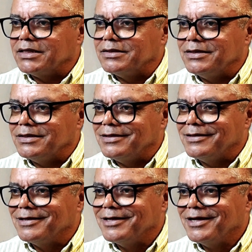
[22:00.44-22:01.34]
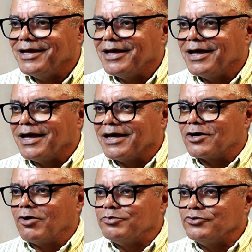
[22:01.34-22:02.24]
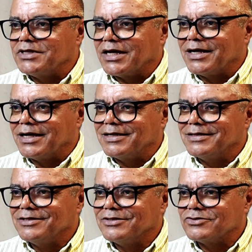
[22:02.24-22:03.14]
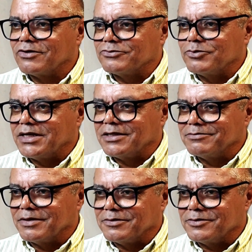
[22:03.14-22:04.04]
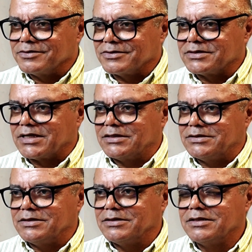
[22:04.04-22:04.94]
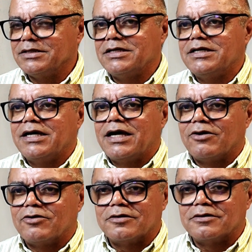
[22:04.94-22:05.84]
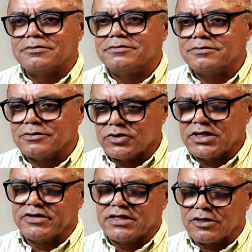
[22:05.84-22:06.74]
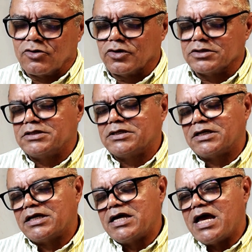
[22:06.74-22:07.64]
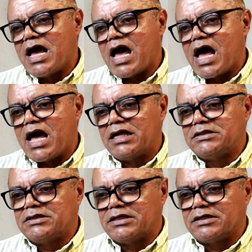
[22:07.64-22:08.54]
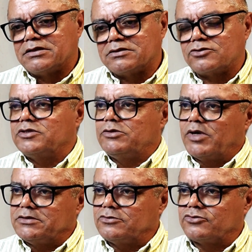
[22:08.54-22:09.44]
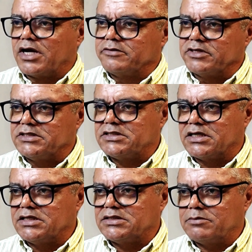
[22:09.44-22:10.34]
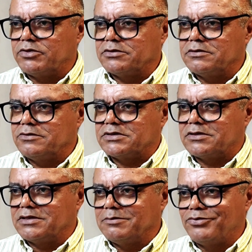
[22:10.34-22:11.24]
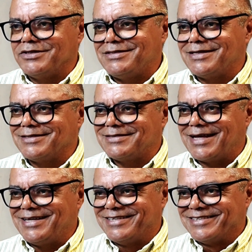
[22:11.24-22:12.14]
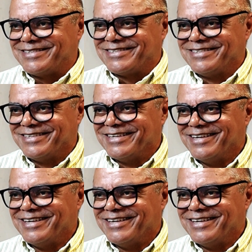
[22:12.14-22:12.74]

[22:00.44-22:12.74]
by the Computer Software Society, or whatever they called? And so he went to try and register. They said, but you're studying political science.